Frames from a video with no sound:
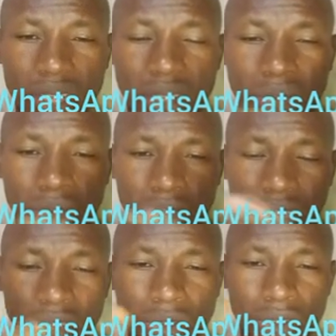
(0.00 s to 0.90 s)
and we'll
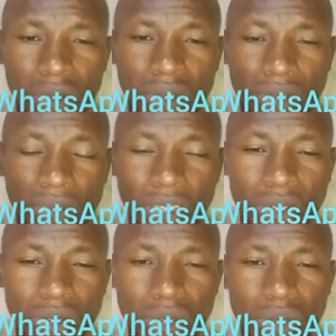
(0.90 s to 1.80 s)
give you the
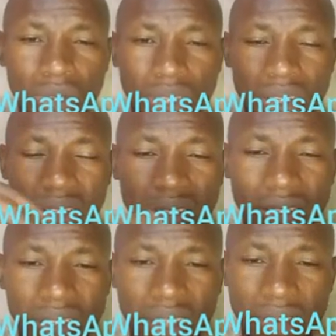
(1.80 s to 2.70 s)
videos and
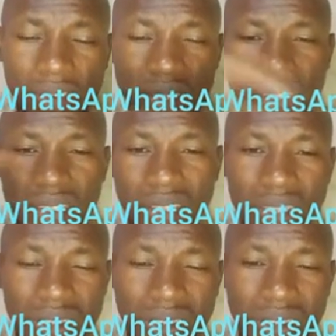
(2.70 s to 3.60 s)
everything
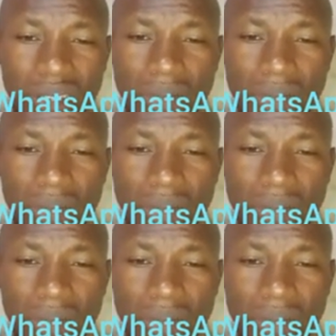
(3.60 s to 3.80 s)
that